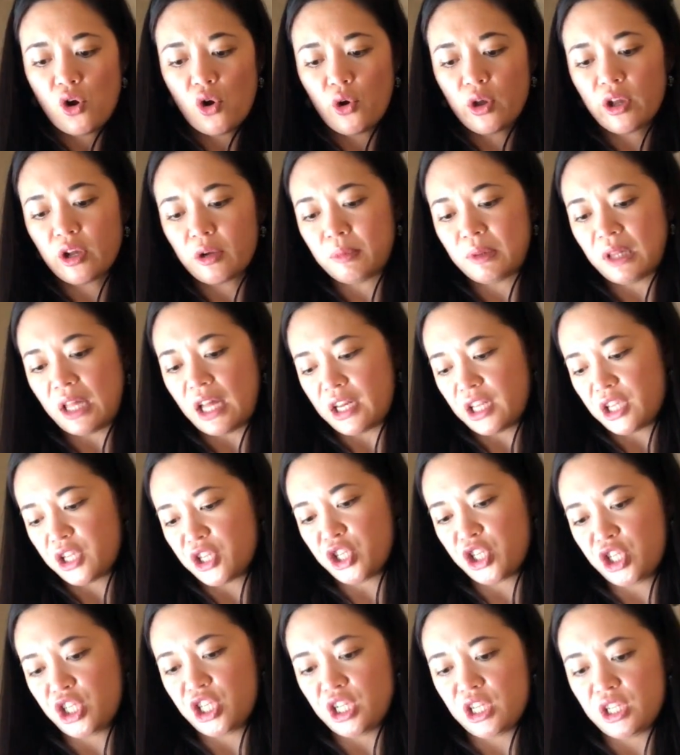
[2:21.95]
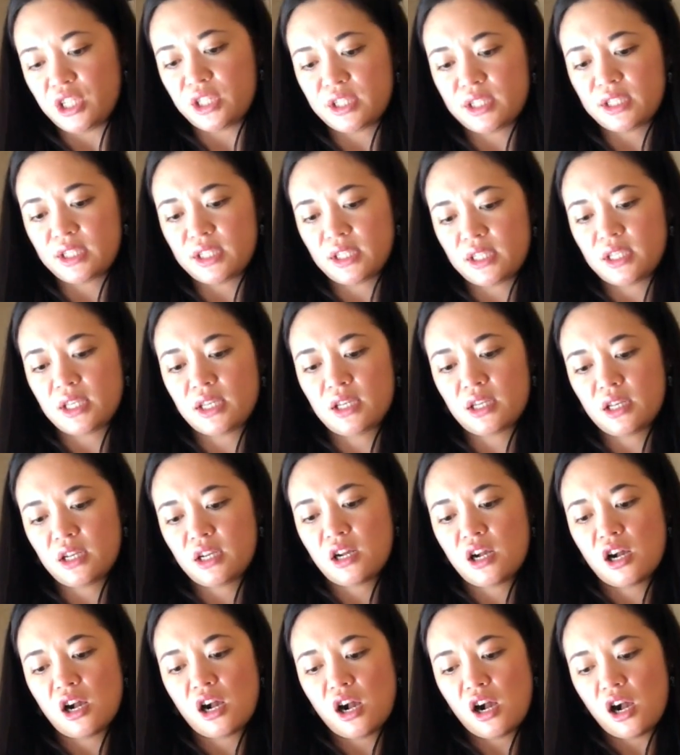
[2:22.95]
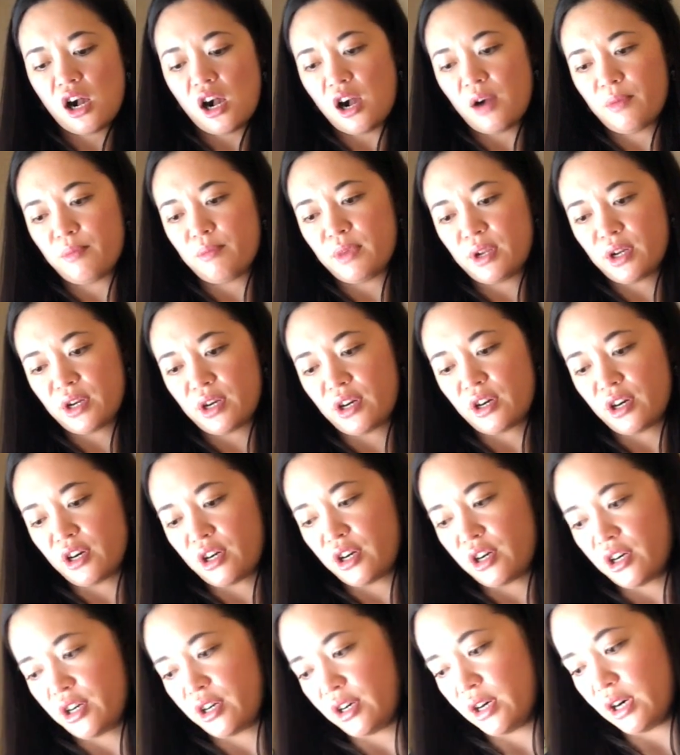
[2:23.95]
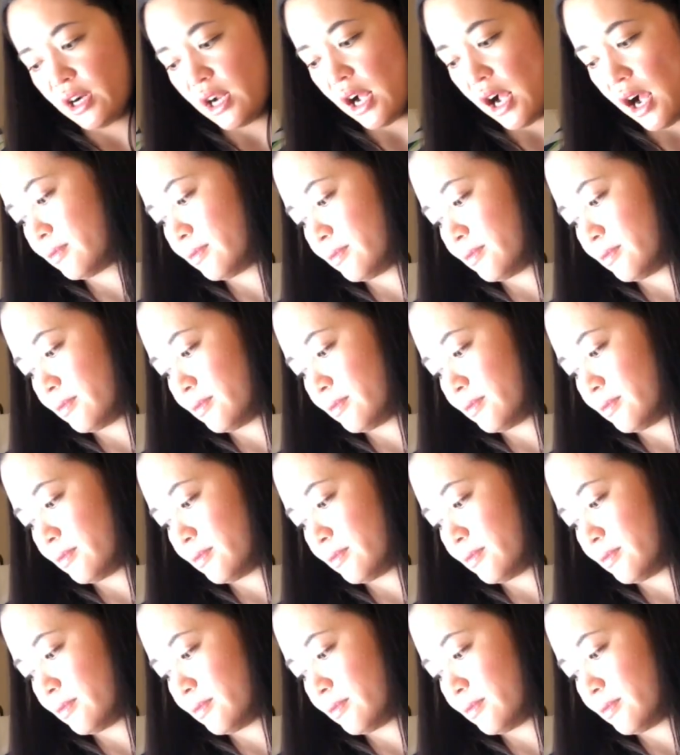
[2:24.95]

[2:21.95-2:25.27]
oil blotting sheets, a mirror,